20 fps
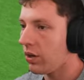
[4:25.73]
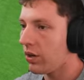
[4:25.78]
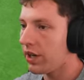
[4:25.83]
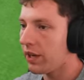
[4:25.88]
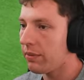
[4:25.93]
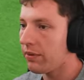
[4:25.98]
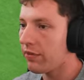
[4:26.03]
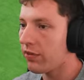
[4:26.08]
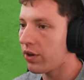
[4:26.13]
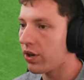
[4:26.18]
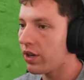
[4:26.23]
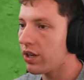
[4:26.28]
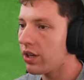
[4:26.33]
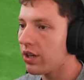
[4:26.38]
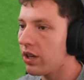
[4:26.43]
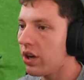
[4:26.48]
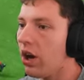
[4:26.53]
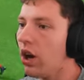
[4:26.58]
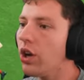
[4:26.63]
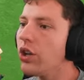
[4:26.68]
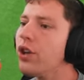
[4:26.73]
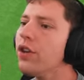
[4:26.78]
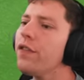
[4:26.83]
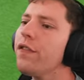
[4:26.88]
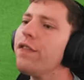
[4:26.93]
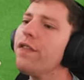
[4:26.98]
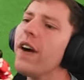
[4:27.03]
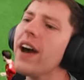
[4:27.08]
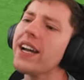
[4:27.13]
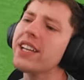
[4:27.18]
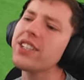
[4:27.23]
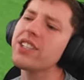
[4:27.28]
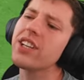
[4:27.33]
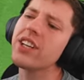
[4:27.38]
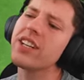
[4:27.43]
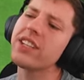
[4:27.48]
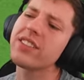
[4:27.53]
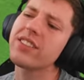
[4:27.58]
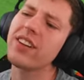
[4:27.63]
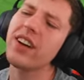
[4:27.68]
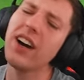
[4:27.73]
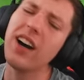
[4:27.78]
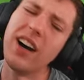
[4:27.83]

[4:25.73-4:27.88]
Oh, number three. Oh, you fucked it!